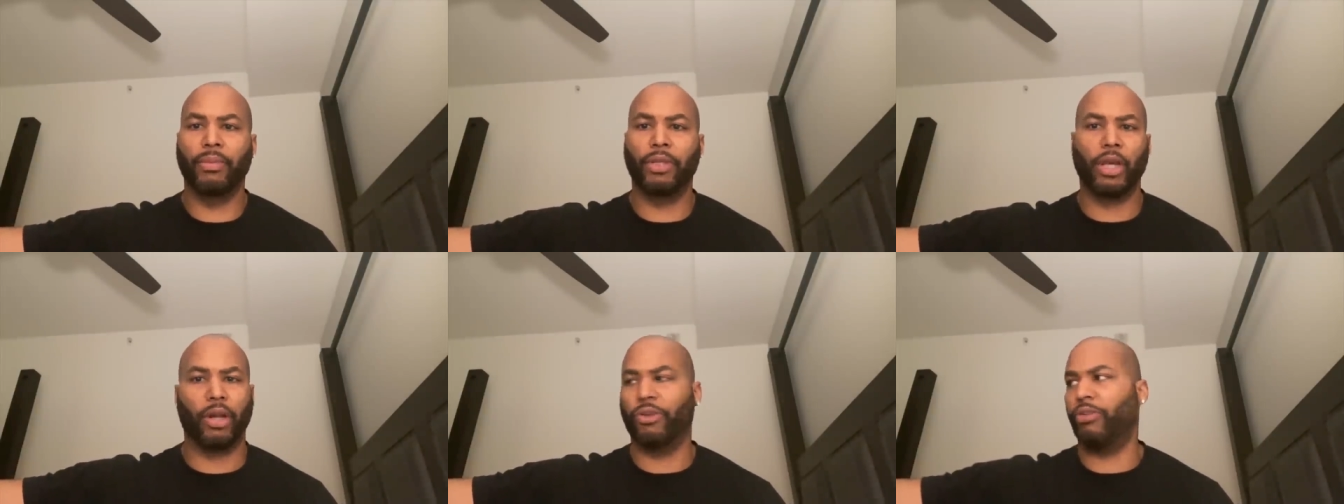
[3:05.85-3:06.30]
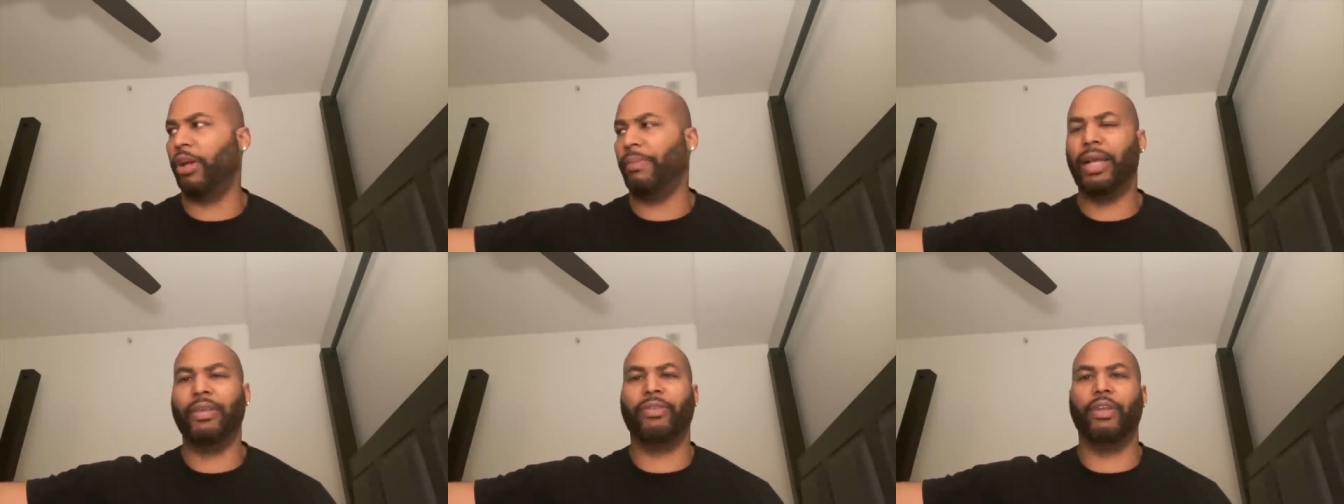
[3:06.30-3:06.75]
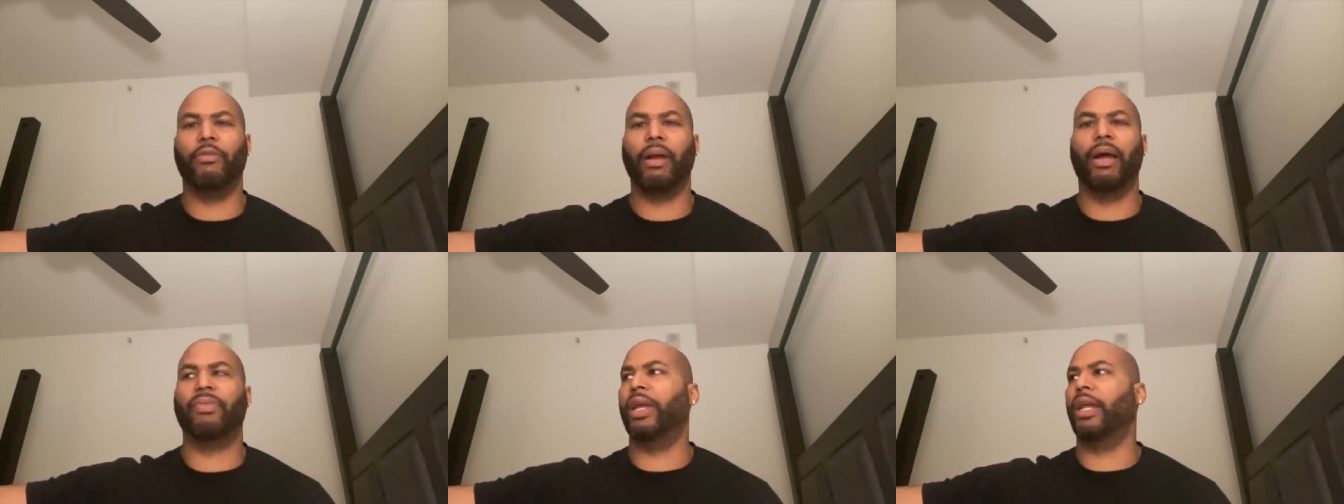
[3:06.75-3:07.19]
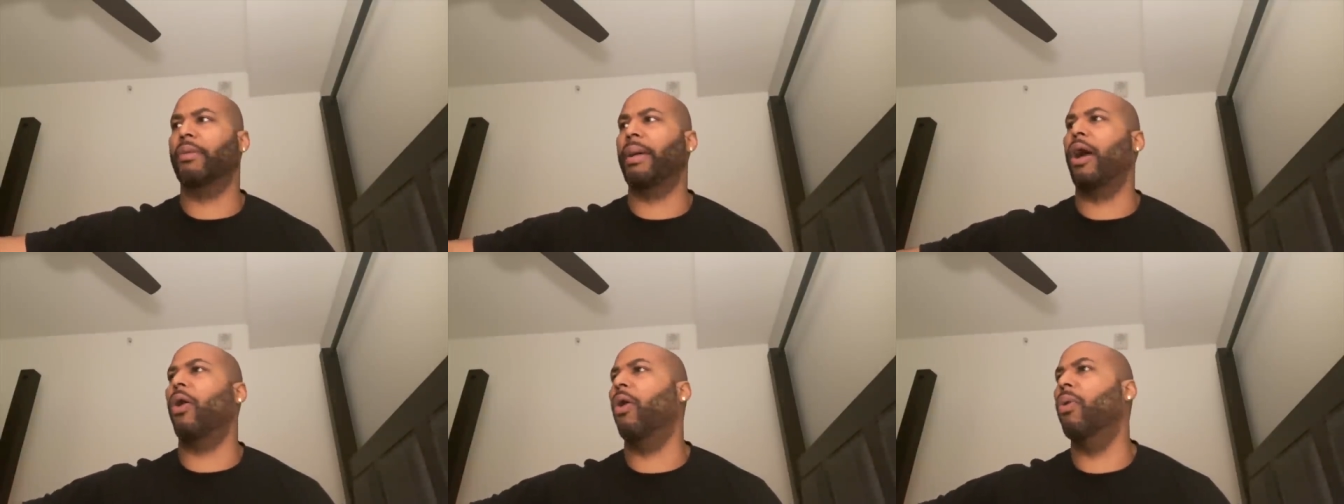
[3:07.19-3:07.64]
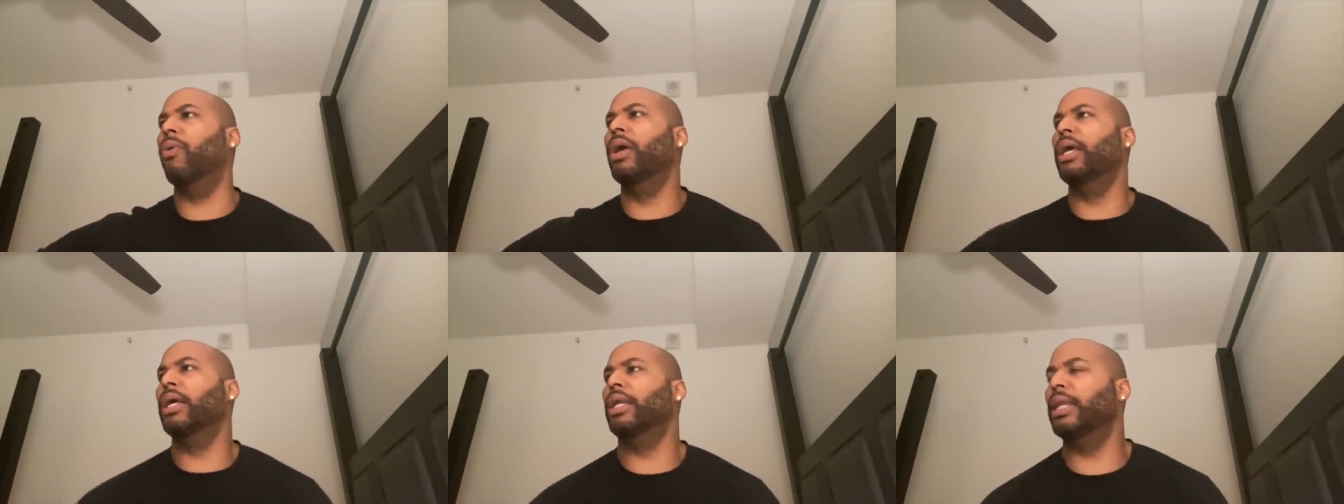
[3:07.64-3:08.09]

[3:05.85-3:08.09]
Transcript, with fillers: Donald Trump ain't sitting around thinking about, oh,